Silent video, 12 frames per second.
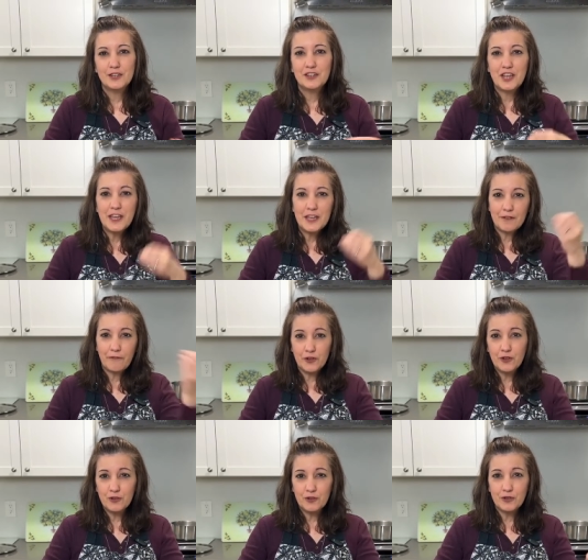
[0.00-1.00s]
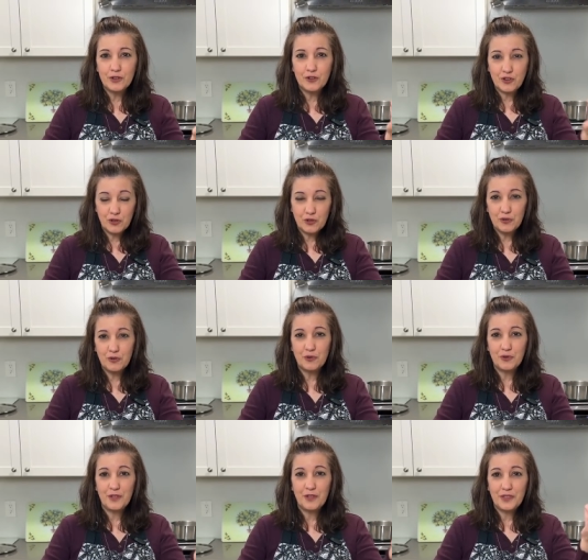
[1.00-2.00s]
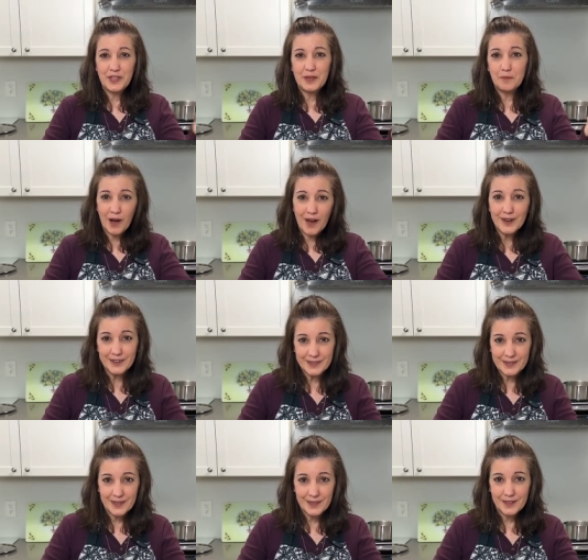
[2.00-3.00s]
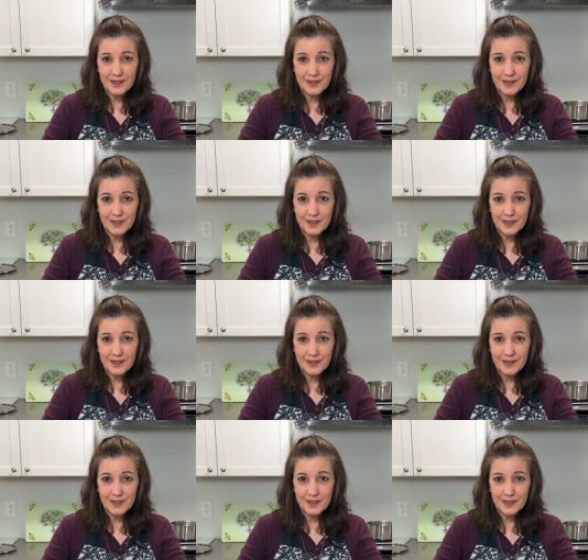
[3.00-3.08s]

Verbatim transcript: to take food to the monks